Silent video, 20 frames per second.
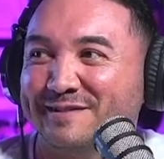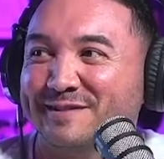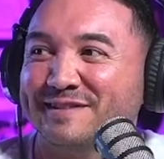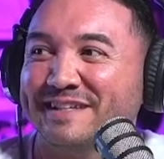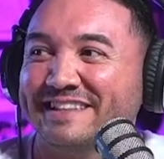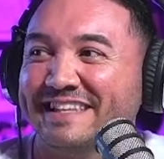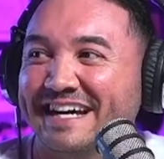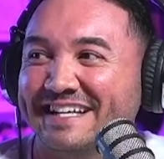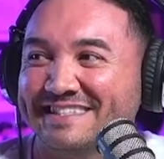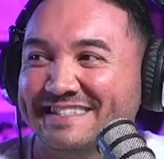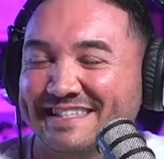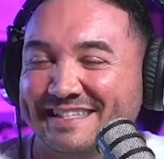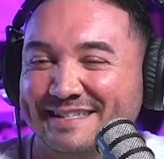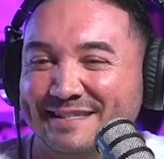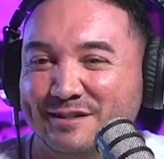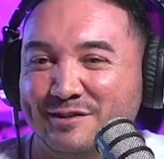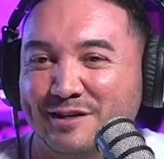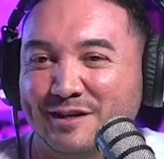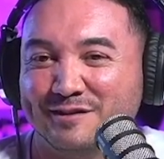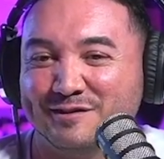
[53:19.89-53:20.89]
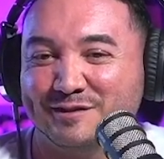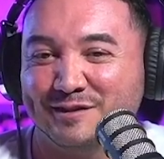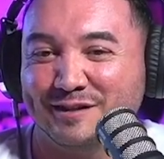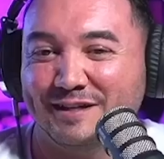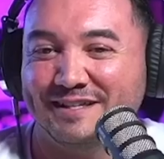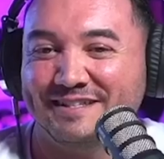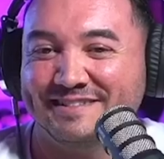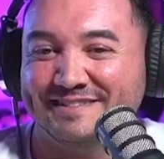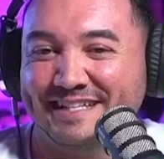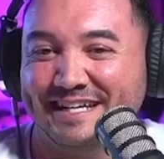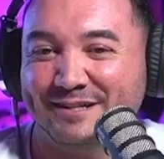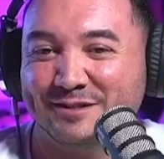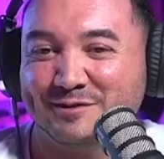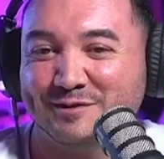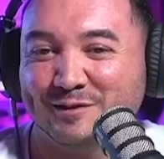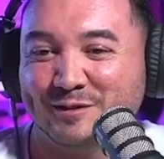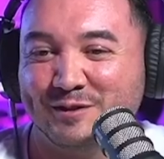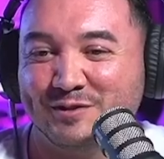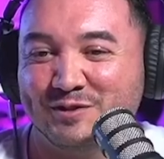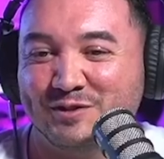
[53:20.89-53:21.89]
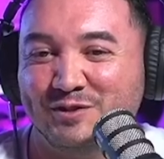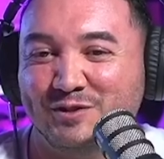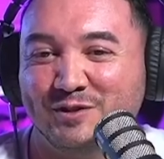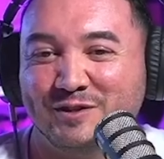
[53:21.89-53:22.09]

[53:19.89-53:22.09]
So it was like that's a, a, a standard solution.